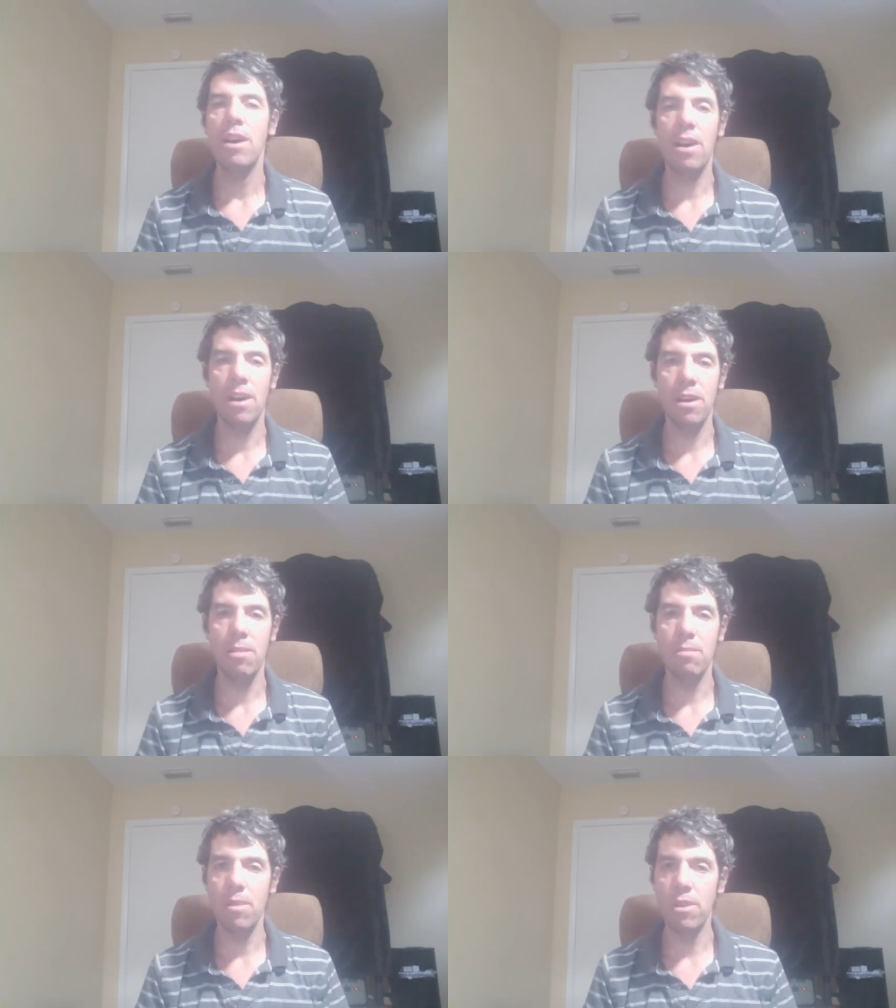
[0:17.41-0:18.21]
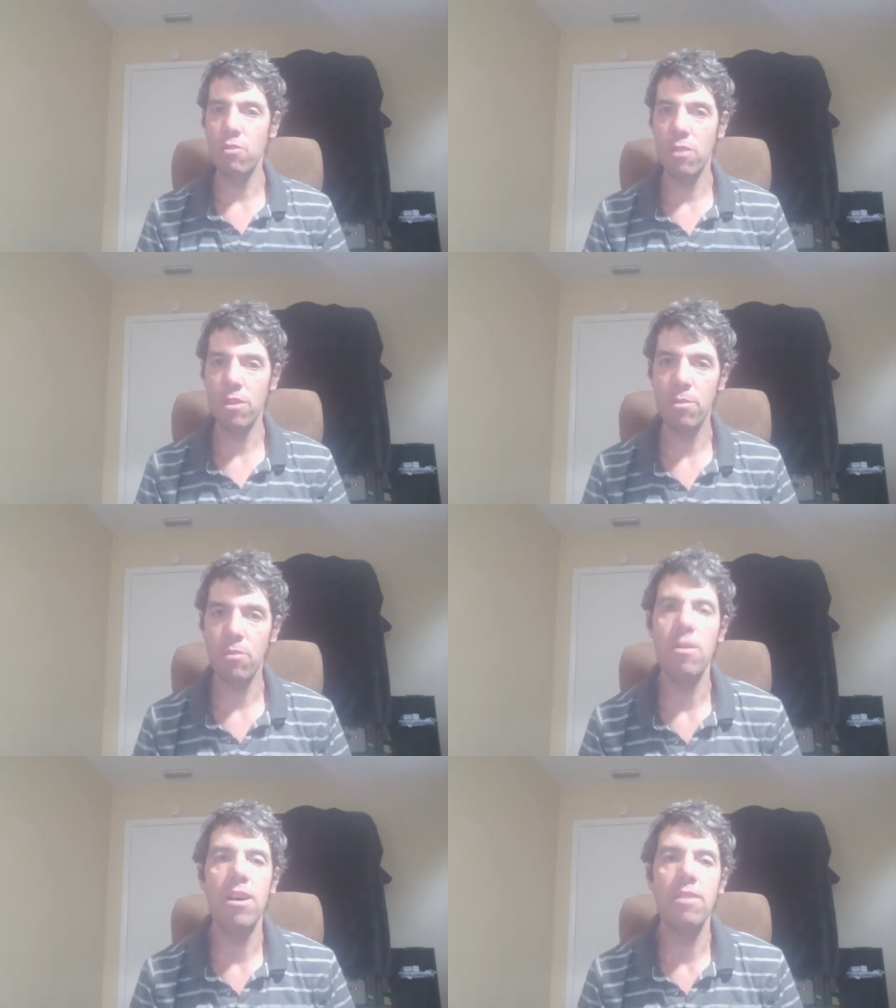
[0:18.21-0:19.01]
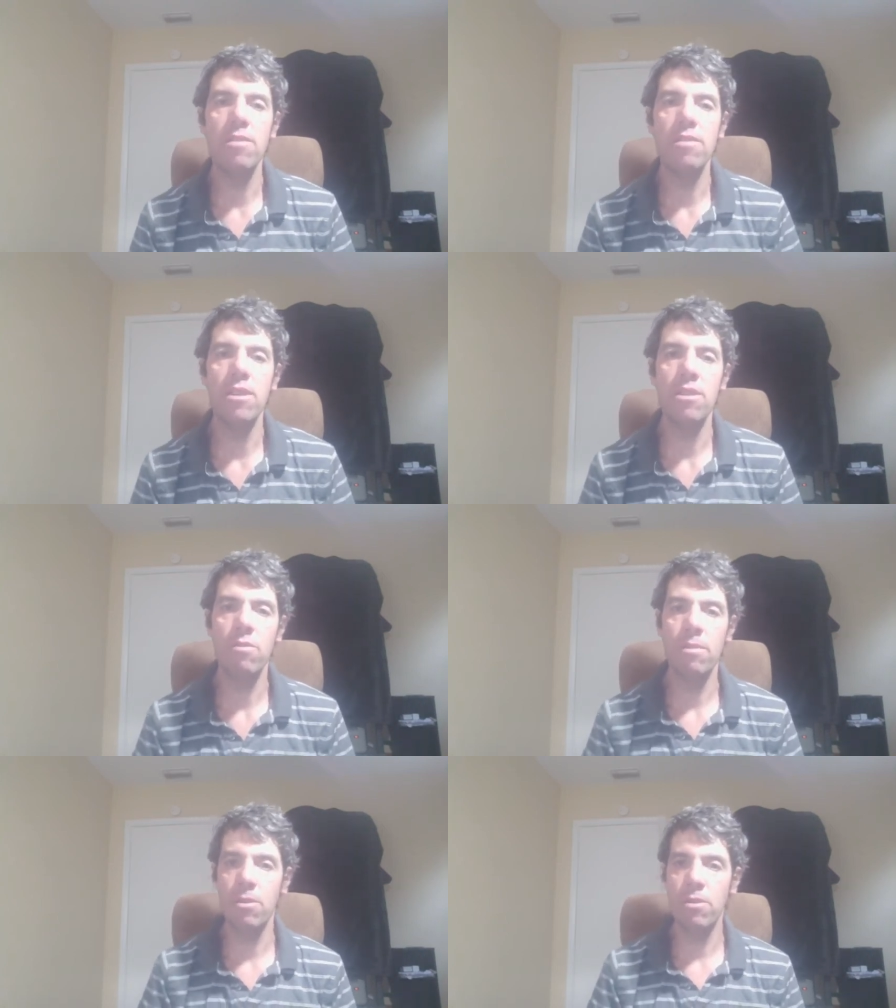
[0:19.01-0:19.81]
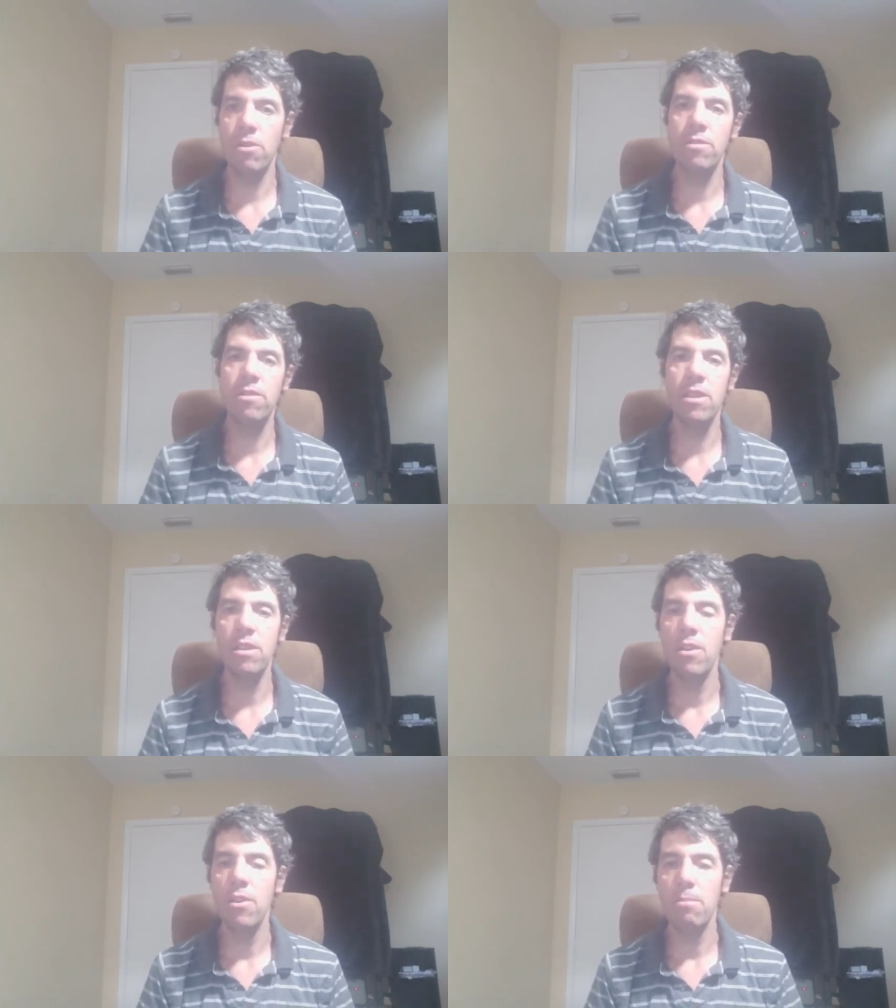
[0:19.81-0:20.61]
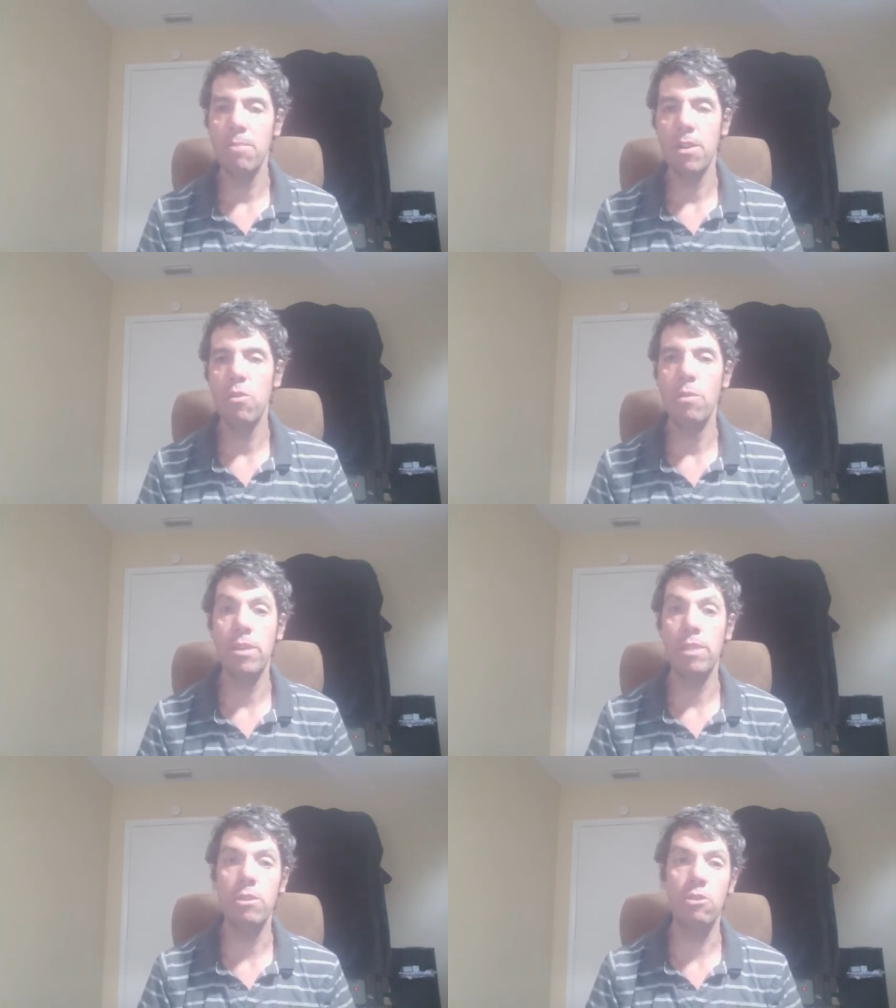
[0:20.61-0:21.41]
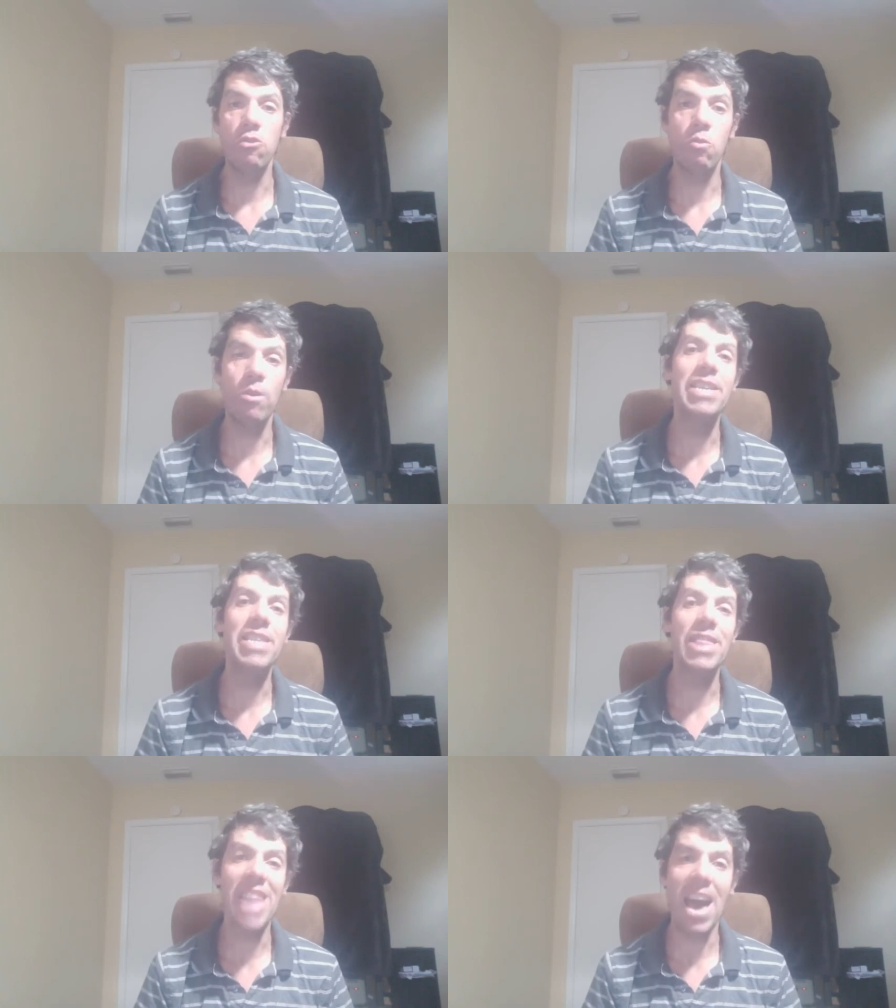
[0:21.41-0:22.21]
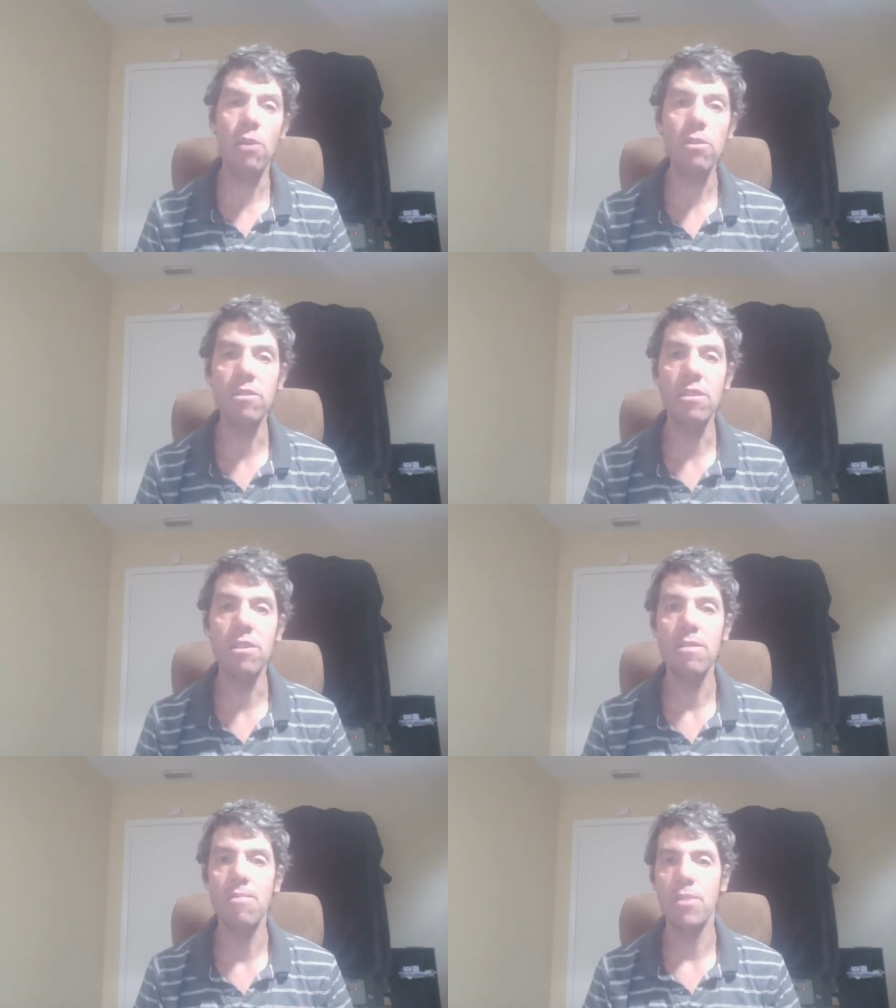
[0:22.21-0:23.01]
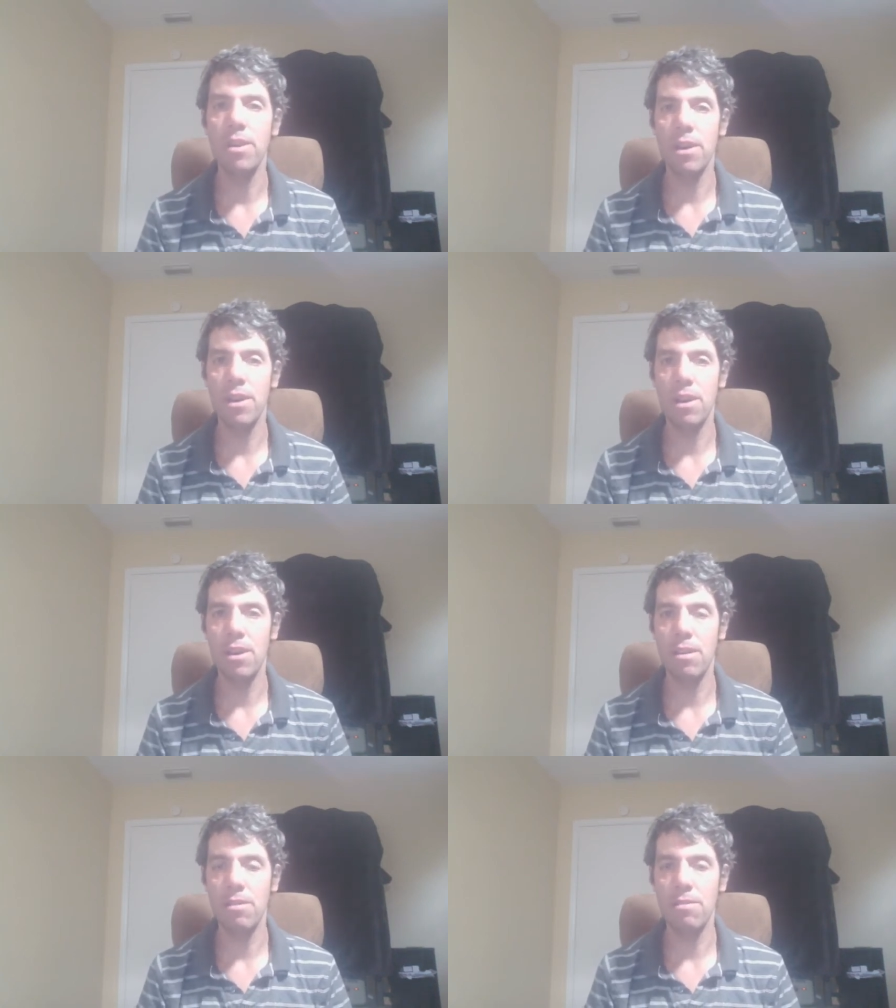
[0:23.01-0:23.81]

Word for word: Um, incredible rise in the cryptocurrency. Bitcoin went up to 20,000 uh,